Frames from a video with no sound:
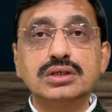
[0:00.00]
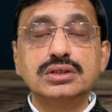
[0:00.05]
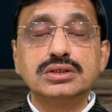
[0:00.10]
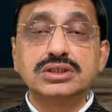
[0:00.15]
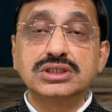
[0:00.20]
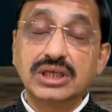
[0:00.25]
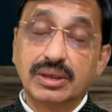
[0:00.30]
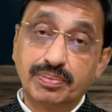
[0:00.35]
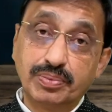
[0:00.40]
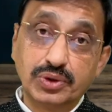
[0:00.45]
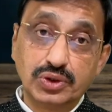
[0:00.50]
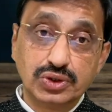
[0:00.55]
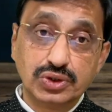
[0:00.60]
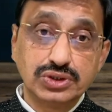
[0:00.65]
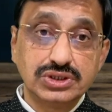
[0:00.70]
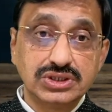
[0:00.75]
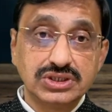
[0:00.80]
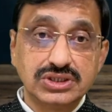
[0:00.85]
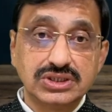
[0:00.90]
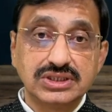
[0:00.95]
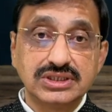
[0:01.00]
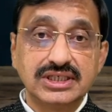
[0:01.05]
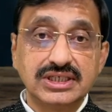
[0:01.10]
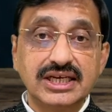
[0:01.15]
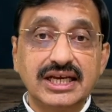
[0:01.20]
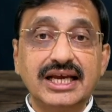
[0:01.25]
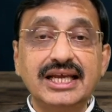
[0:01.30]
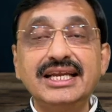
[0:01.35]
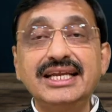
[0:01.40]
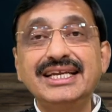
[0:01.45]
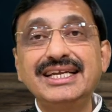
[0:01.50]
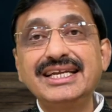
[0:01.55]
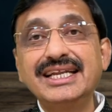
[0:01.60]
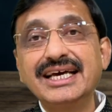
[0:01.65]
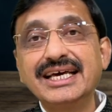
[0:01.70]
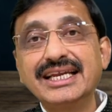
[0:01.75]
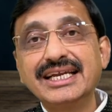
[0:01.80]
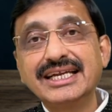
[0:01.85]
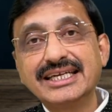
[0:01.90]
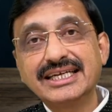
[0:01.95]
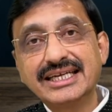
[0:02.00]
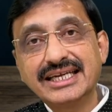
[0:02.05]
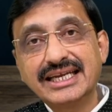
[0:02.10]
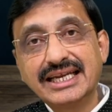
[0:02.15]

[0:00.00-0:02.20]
Suppose an indirect